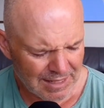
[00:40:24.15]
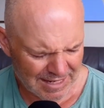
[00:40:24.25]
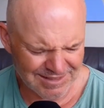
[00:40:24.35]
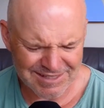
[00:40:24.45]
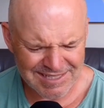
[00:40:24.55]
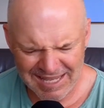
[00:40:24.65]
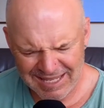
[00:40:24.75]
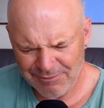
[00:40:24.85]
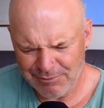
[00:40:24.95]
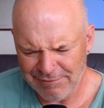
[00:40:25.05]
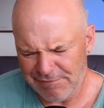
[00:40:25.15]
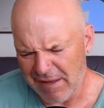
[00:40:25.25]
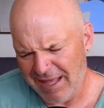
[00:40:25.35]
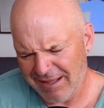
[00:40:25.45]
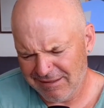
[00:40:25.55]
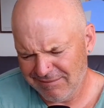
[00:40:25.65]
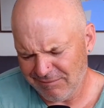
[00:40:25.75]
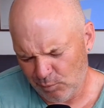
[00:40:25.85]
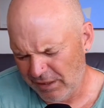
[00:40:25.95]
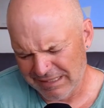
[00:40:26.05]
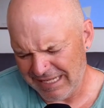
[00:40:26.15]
And say we fail, we'll